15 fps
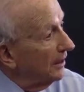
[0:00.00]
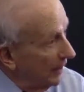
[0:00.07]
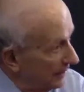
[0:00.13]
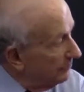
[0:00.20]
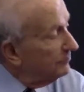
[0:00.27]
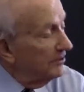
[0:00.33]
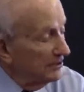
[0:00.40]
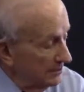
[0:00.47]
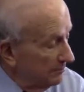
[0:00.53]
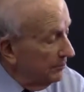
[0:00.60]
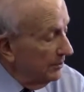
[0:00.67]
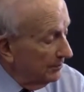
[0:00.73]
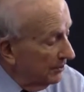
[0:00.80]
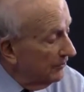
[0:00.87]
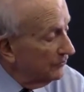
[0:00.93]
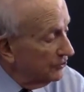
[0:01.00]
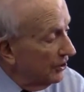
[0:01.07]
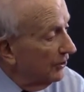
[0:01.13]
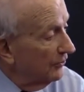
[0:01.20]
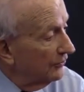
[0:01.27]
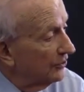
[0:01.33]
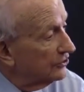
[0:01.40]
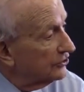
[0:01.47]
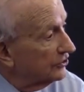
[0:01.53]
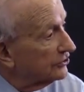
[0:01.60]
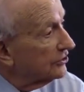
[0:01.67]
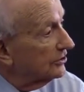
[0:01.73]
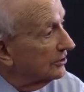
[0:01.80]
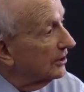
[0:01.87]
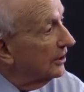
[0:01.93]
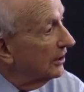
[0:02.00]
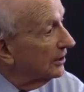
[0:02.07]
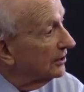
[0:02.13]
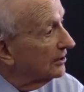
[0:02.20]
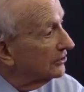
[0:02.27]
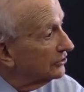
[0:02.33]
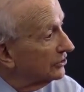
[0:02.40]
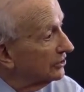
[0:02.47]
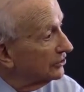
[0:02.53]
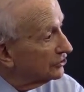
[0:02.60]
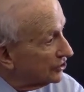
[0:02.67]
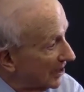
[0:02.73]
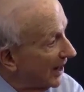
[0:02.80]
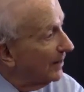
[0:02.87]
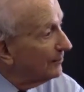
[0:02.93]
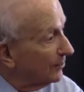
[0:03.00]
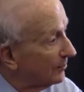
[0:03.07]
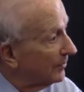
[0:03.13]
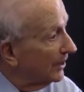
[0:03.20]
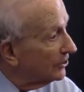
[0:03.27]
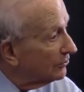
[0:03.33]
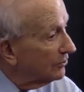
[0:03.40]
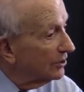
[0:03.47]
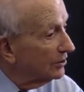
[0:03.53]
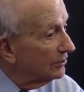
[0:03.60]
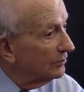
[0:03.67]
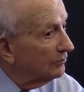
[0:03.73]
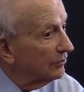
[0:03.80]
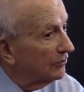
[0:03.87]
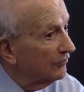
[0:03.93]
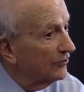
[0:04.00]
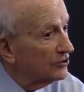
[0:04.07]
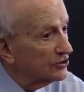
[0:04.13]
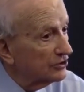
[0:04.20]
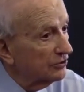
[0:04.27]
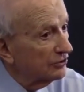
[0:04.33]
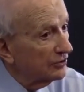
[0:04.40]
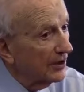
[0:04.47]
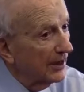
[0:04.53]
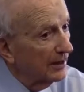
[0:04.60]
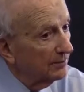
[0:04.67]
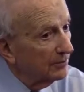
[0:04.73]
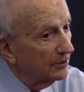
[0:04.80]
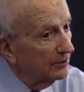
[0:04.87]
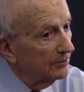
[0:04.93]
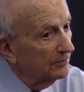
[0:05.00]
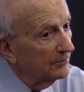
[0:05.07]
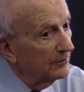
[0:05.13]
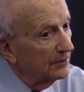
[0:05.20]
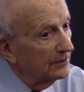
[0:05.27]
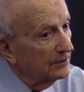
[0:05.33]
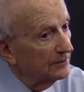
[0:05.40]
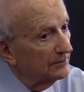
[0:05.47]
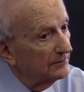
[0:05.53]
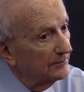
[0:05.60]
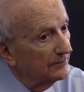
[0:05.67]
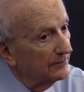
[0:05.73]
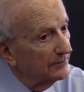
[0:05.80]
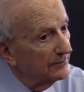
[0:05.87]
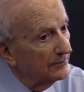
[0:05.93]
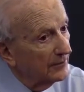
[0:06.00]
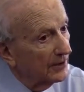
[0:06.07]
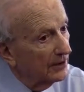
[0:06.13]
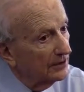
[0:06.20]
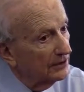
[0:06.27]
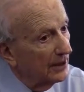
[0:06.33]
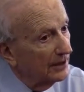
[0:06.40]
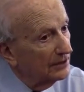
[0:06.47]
and people have shown this, is complementary with physical capital. Right?